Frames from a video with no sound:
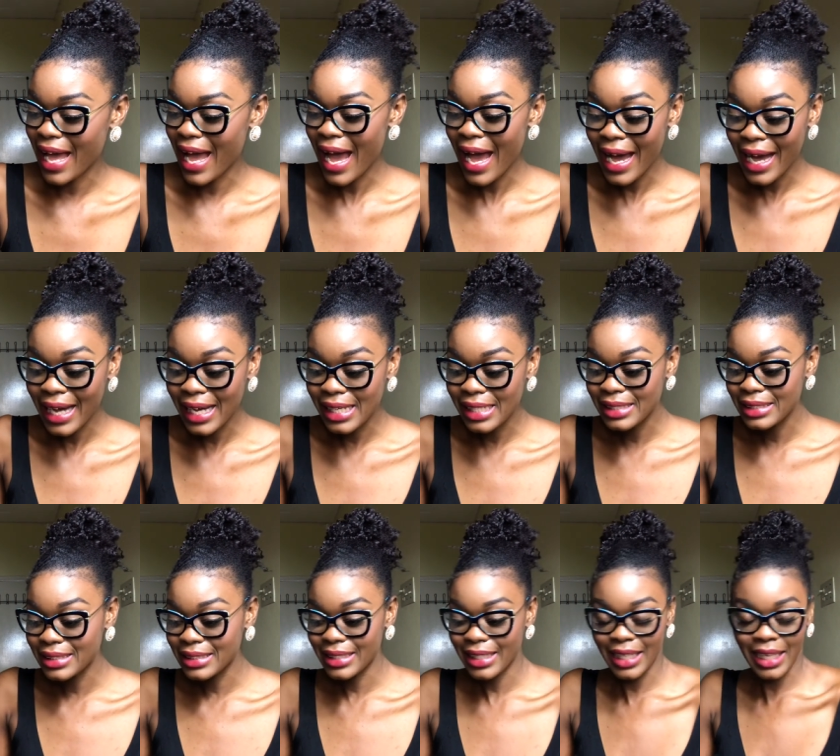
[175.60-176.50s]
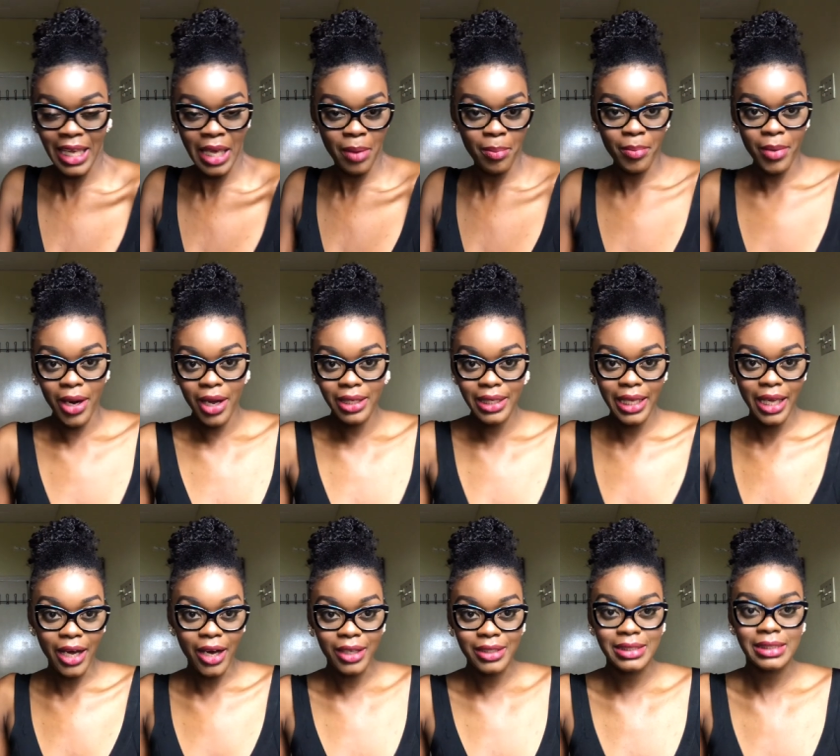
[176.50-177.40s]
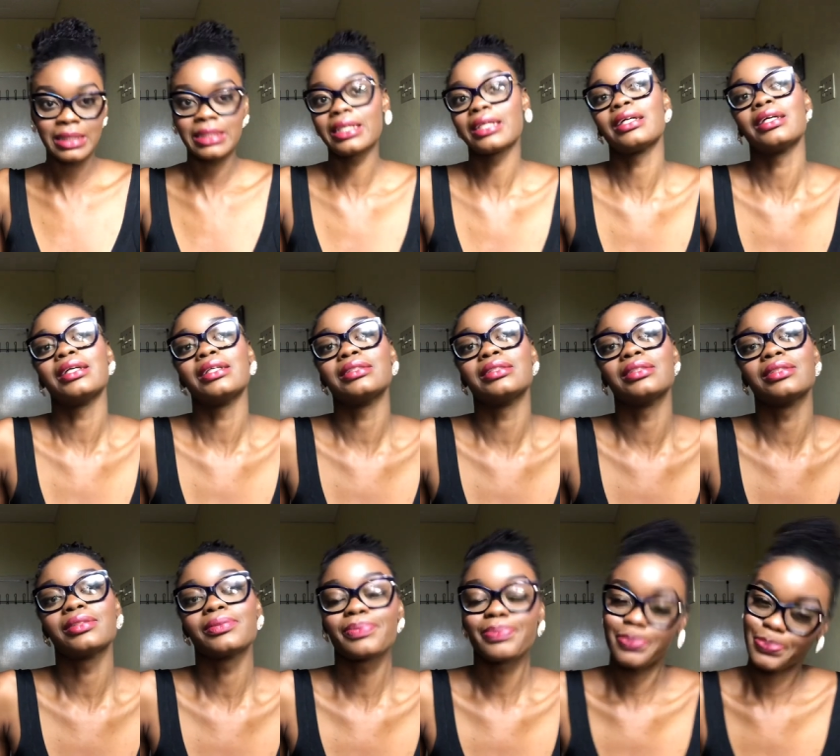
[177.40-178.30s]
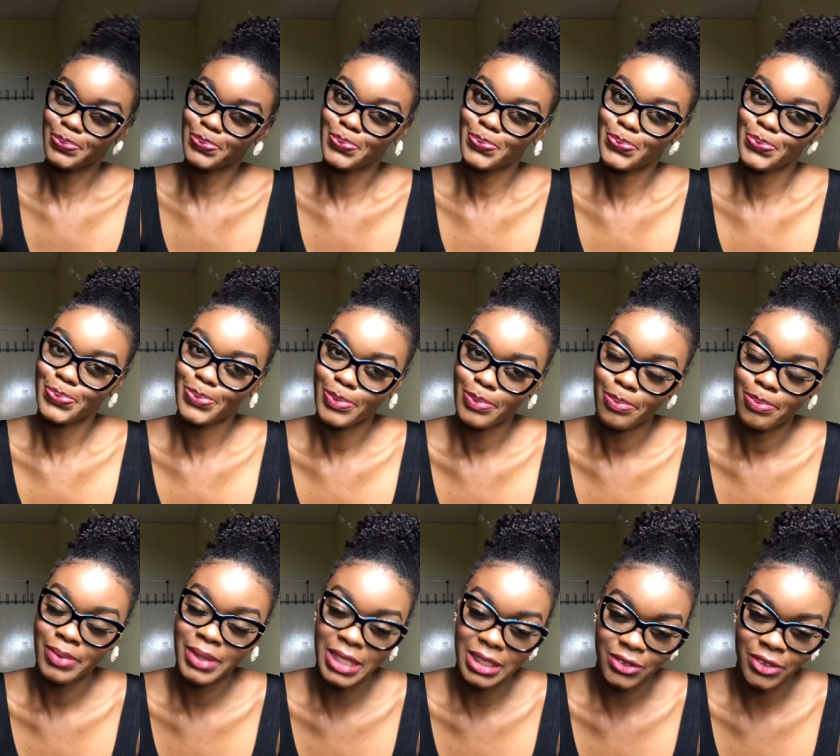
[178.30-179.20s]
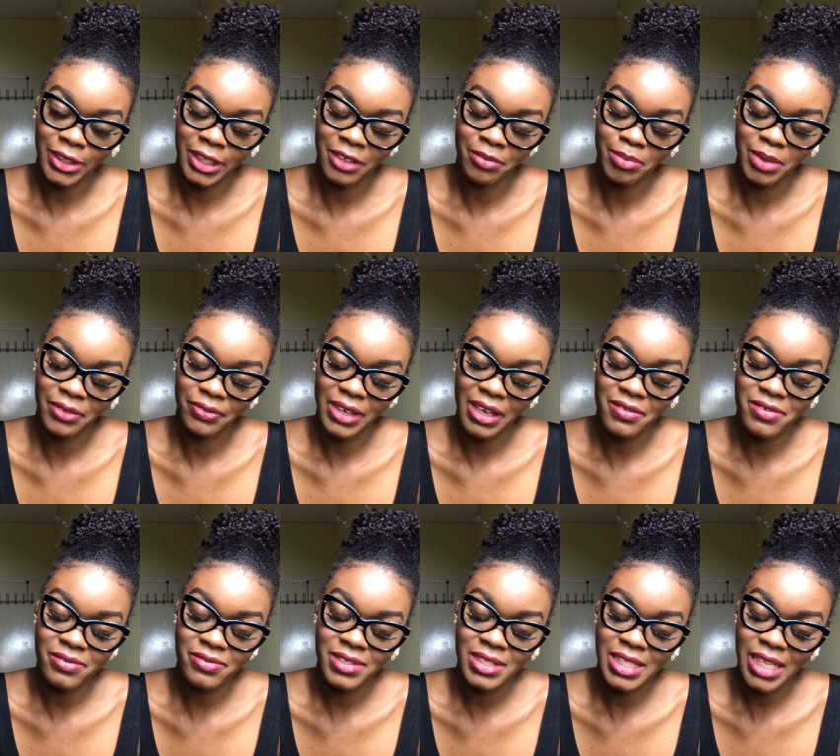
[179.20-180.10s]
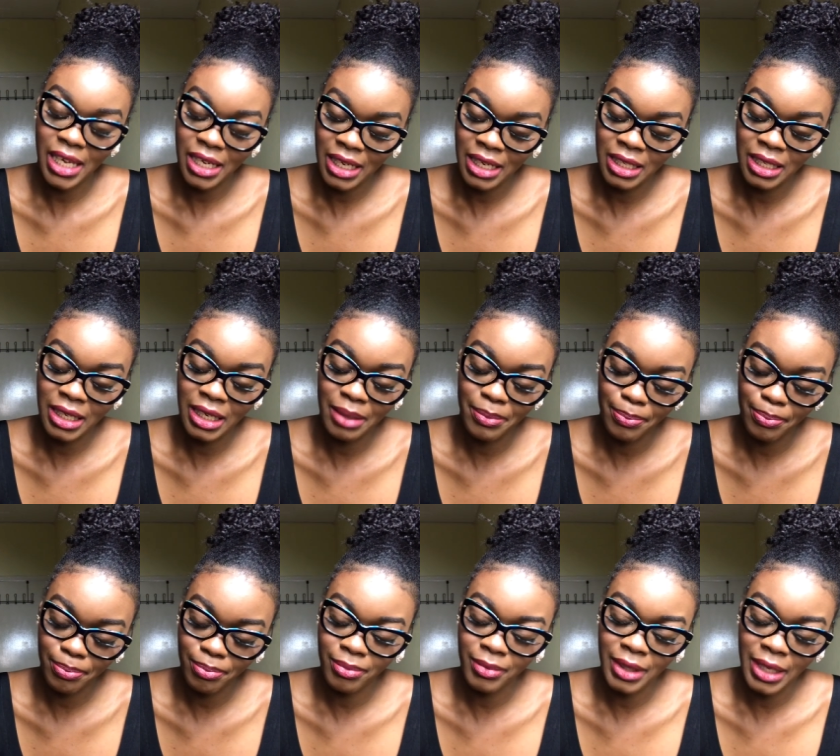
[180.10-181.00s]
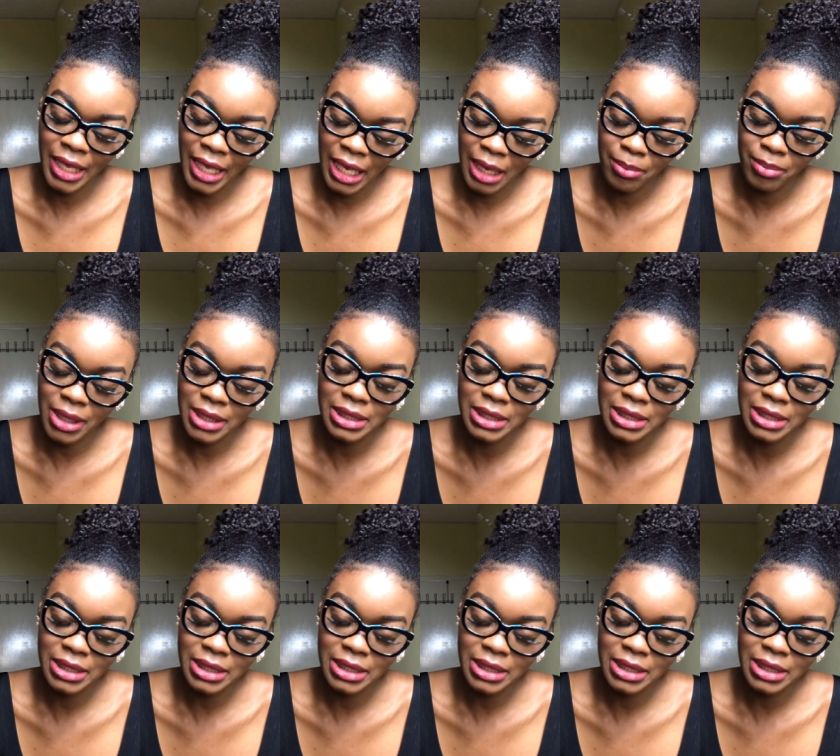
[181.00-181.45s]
and Kimberly Hudson. Please forgive me if I've said any name that